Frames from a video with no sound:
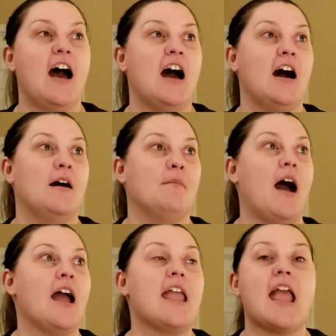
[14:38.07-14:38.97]

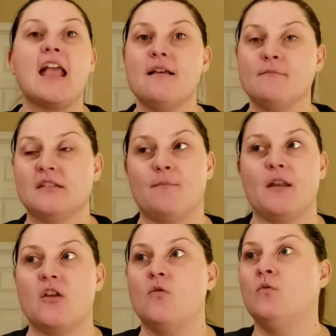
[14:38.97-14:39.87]
I am
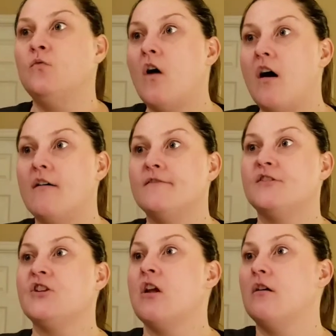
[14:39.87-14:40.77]
somebody who
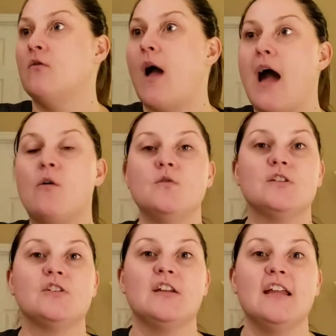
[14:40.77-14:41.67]
loves to go
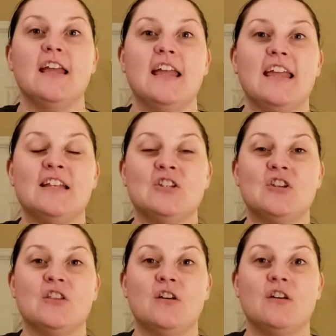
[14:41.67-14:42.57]
out
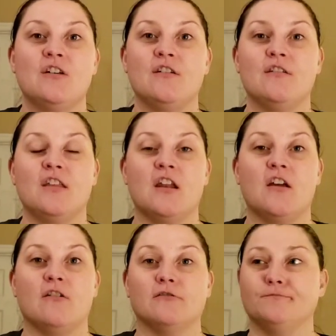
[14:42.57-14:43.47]
into
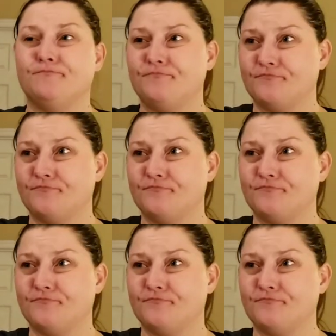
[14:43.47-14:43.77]
the,